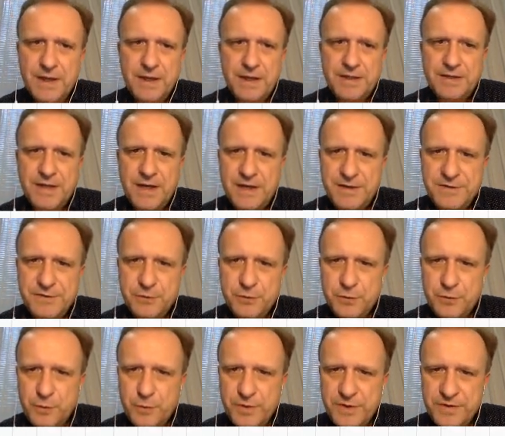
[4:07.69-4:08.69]
It has to
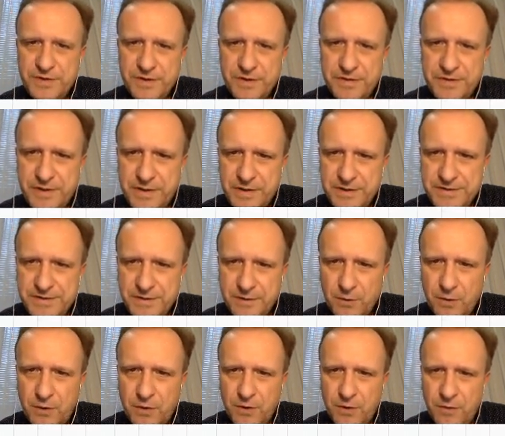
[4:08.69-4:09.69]
do with the third
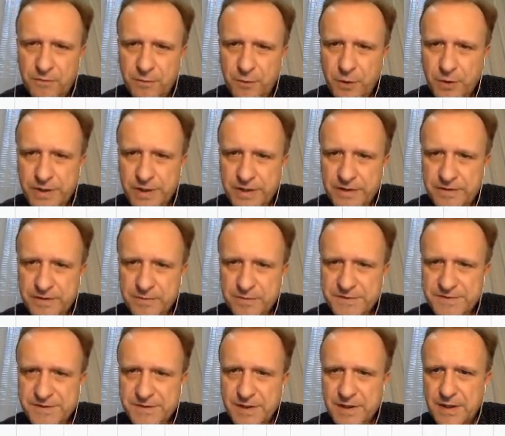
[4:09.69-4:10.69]
law of
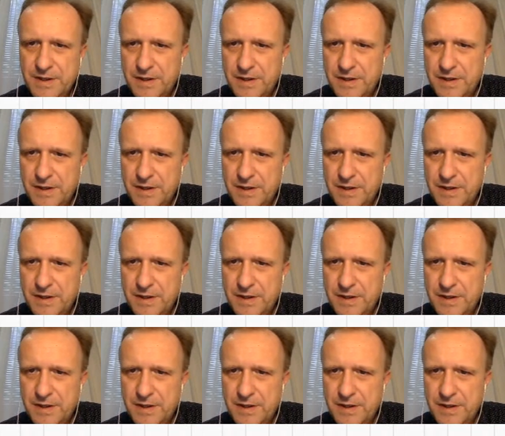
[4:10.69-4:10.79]
logarithms,